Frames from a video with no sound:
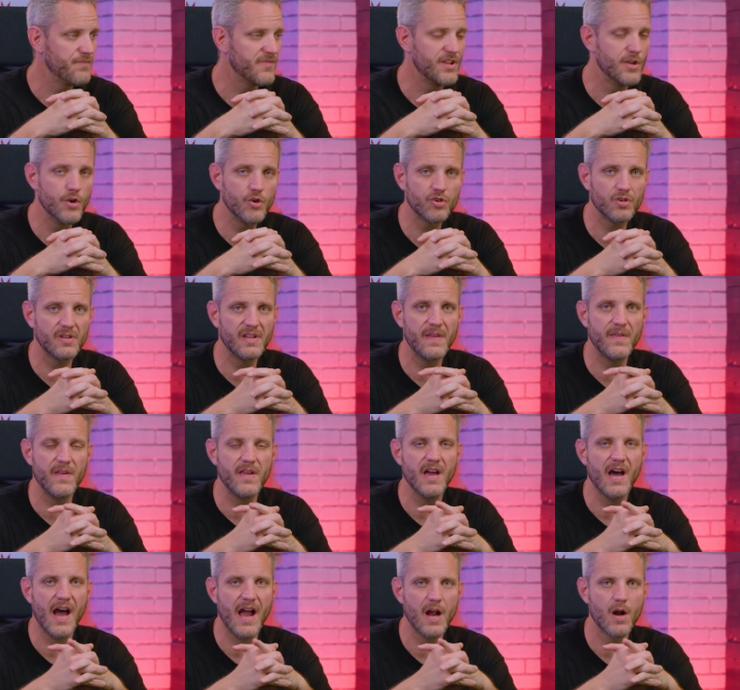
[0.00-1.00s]
Usually the
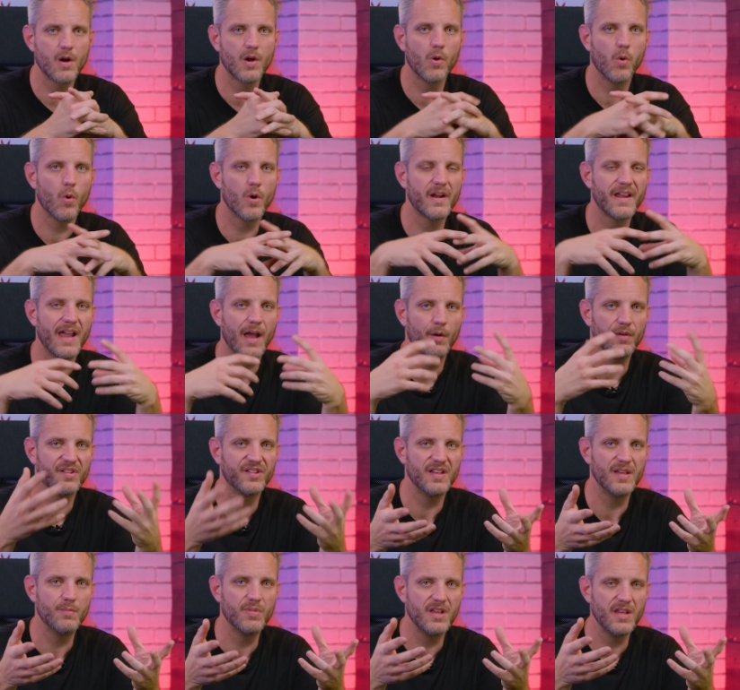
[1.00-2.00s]
higher core count
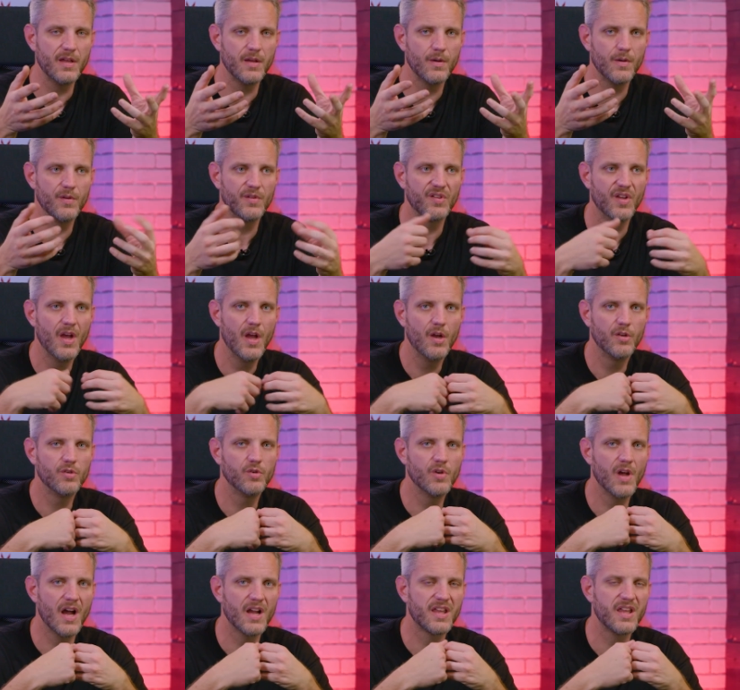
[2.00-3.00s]
CPUs do
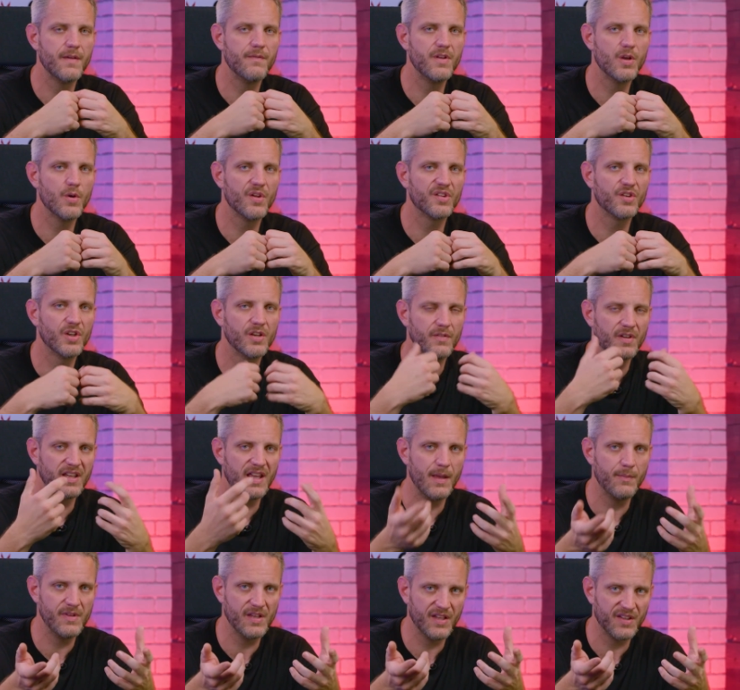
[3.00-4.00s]
not give you as good of a
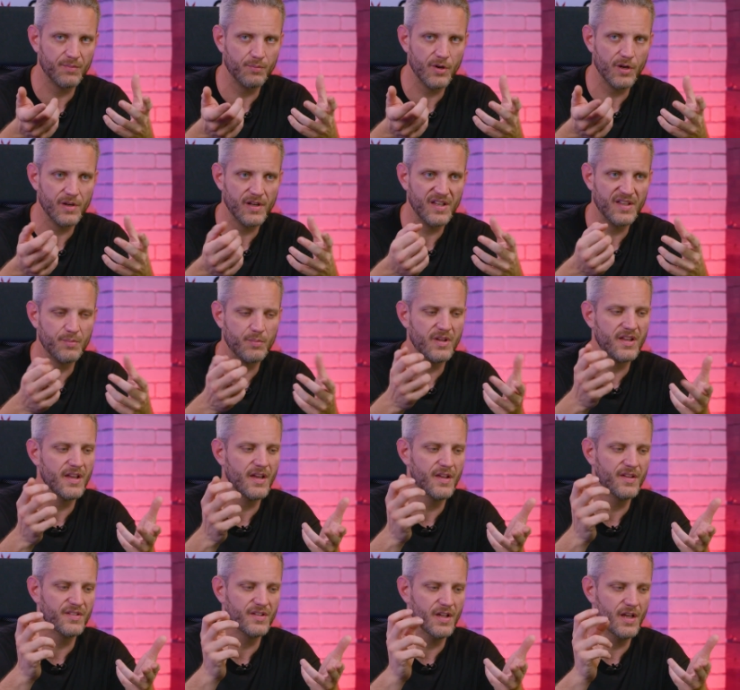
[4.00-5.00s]
gaming experience
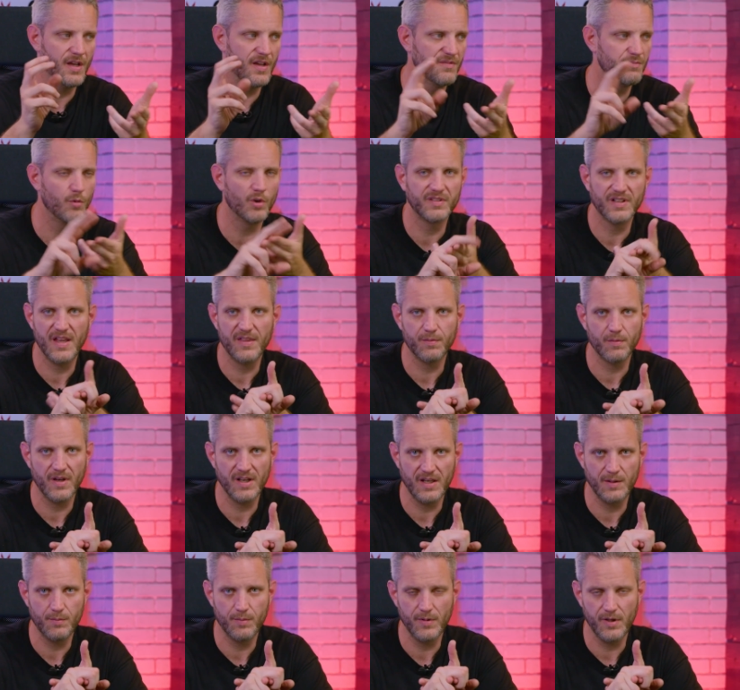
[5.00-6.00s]
because of
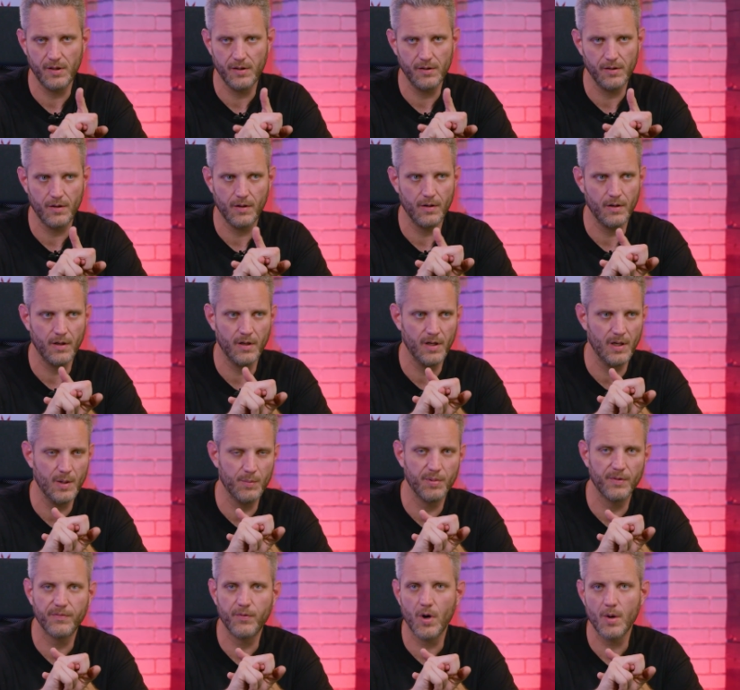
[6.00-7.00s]
multi-threaded uh,
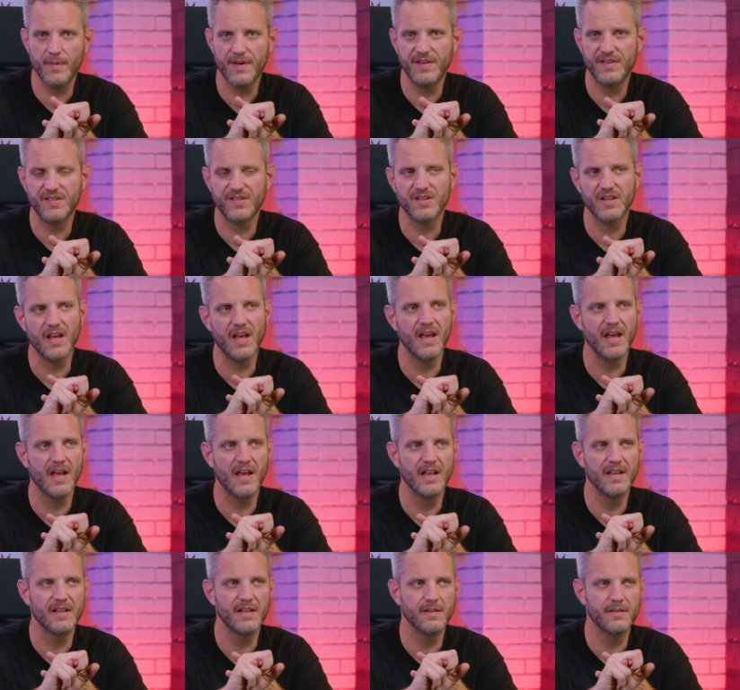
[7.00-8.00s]
performance
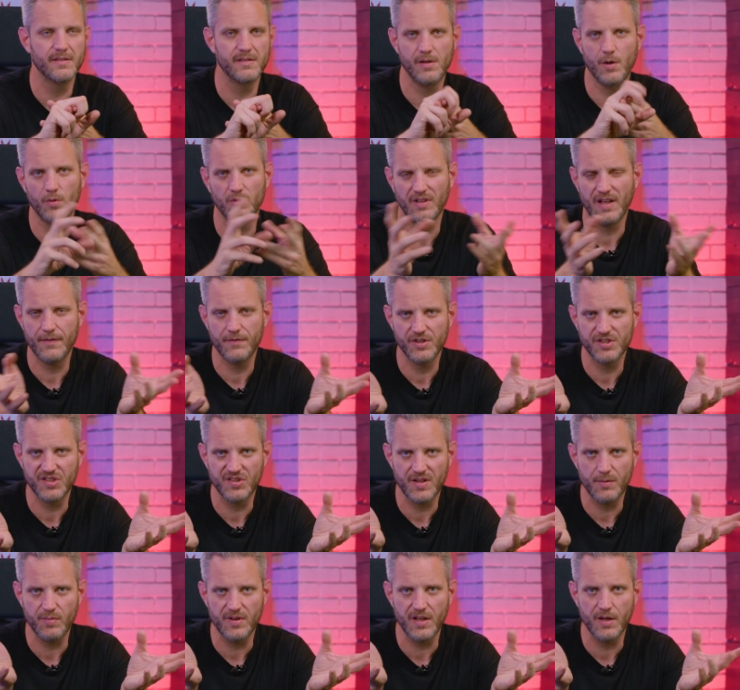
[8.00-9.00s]
and you know
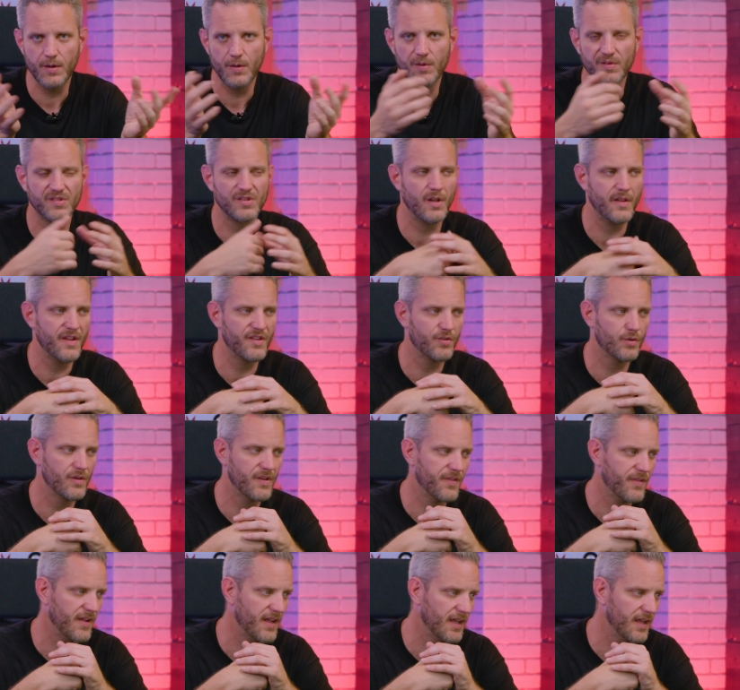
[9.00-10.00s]
leveraged CPUs and all that sort
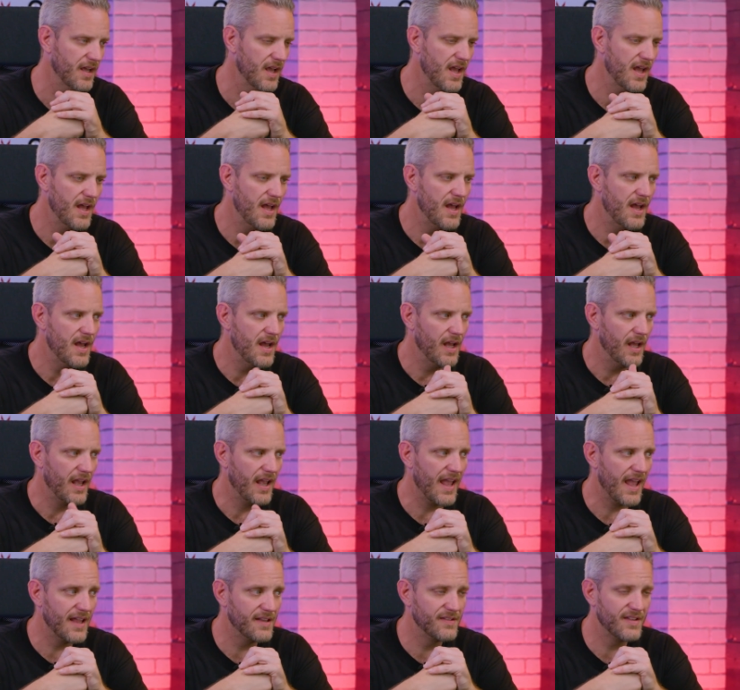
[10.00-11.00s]
of thing.
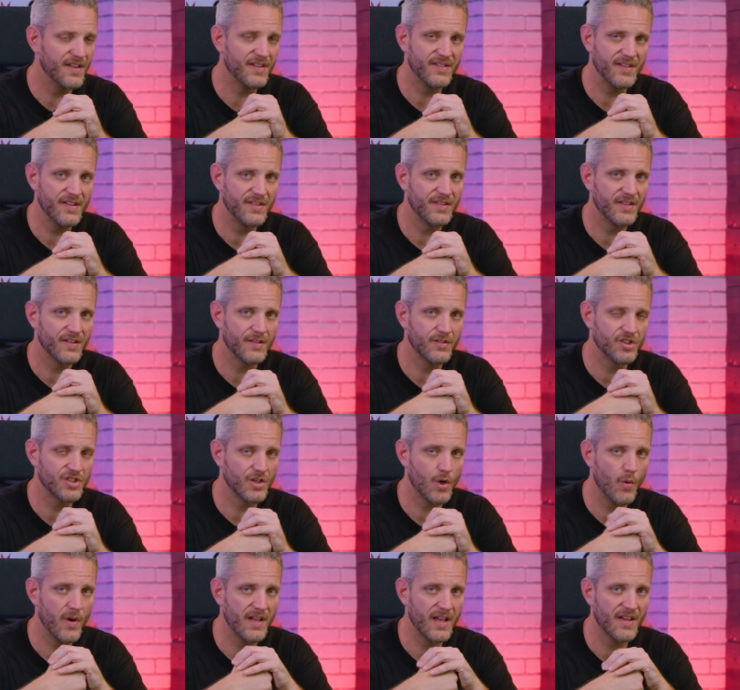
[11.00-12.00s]
And this is
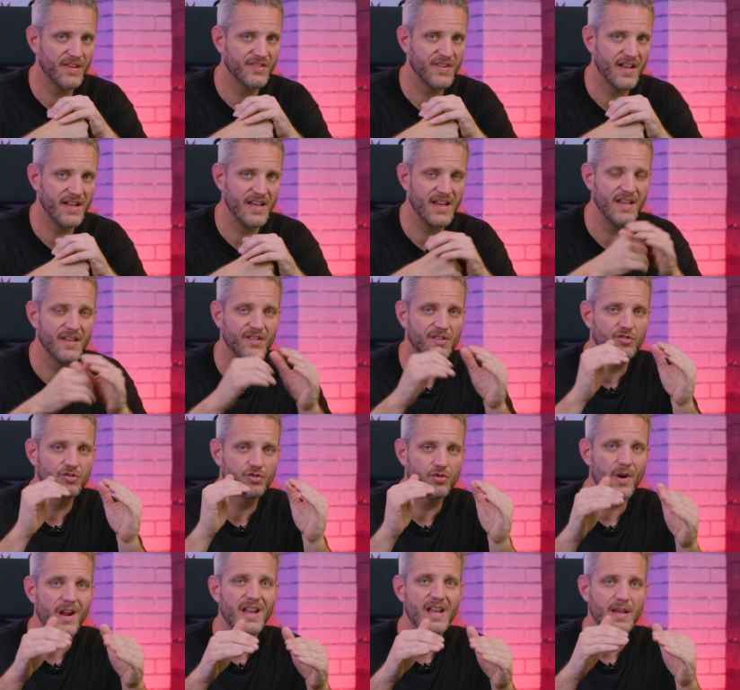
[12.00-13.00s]
showing us that it is
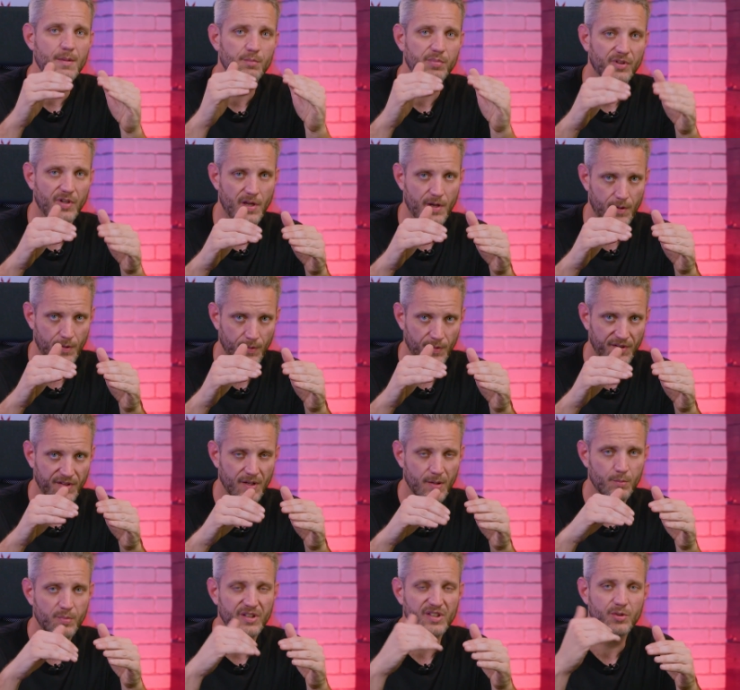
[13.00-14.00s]
trading blows
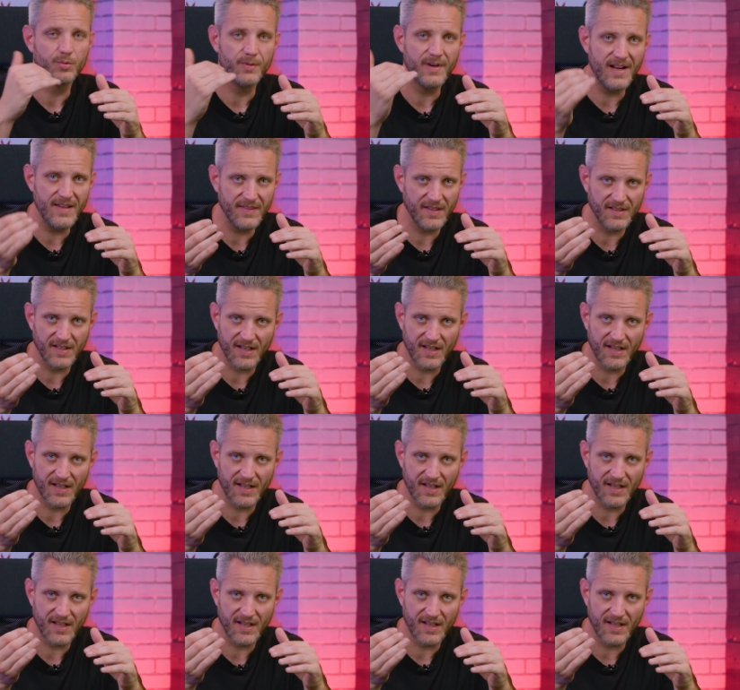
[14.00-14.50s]
between the